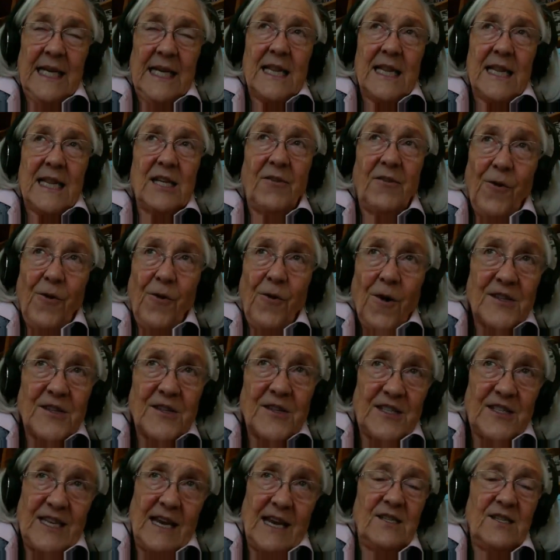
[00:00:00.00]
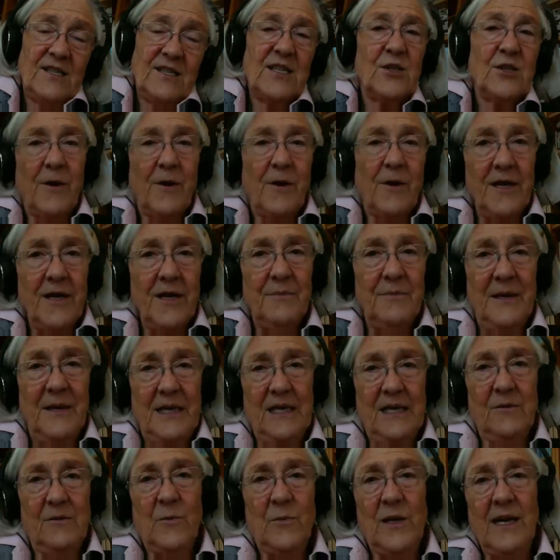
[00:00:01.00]
The fourth stage is where you
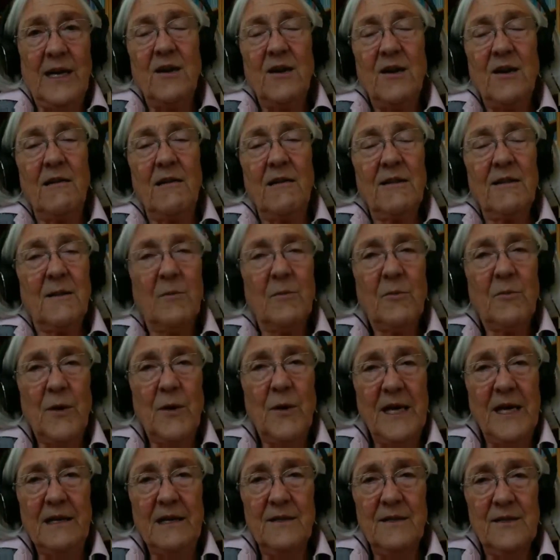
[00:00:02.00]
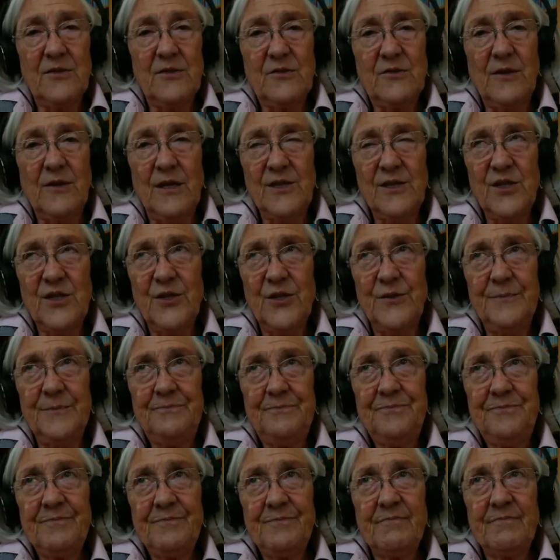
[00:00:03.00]
begin what I call reconstruction.
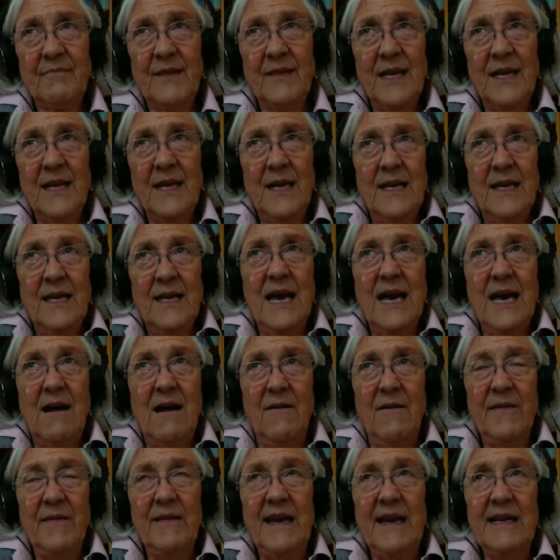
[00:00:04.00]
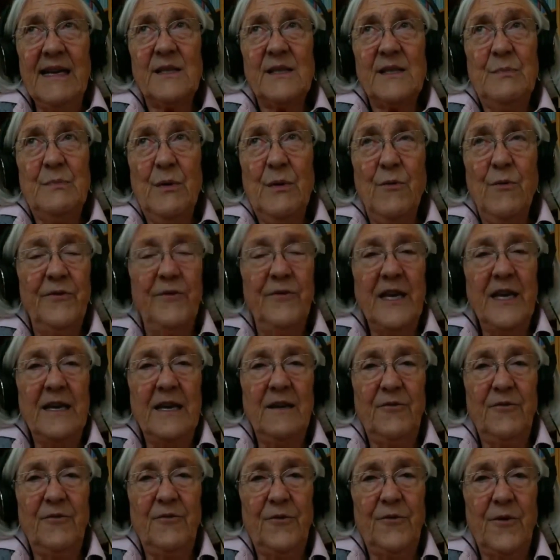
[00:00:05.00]
Now, that's moving
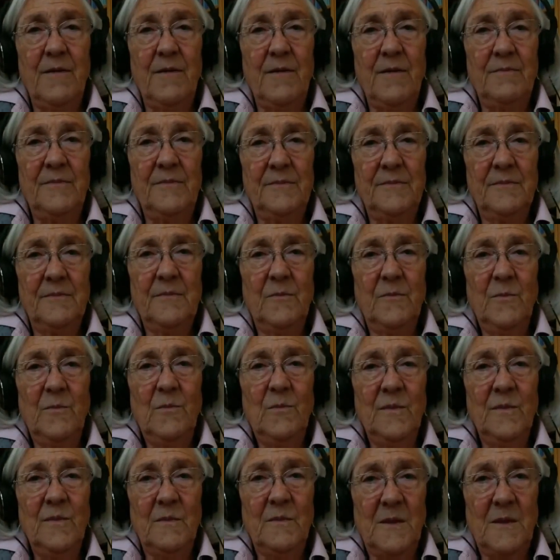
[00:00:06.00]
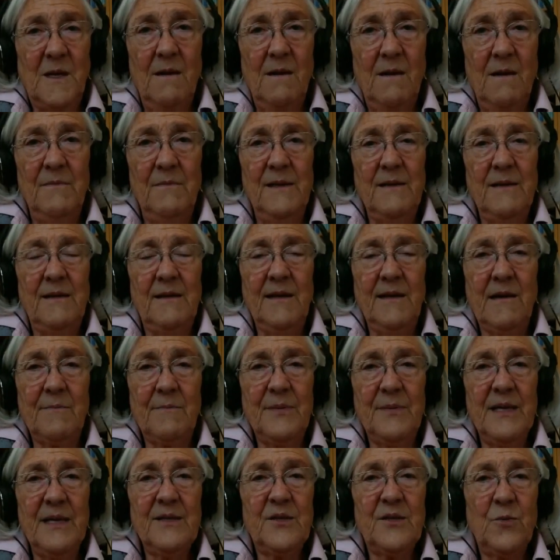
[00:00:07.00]
from common
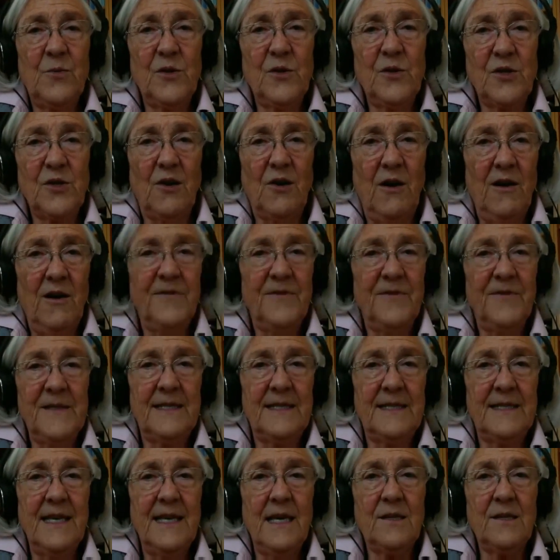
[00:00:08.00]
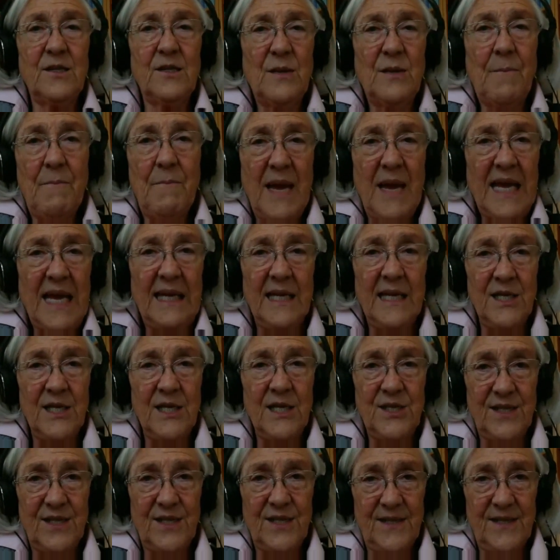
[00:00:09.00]
therapies, which often seek to
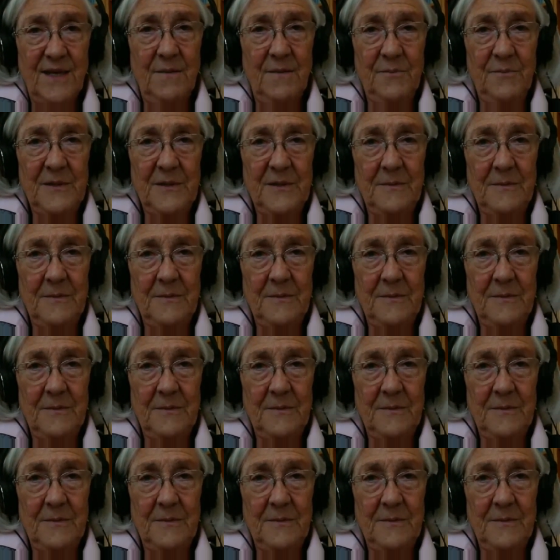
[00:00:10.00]
manage symptoms.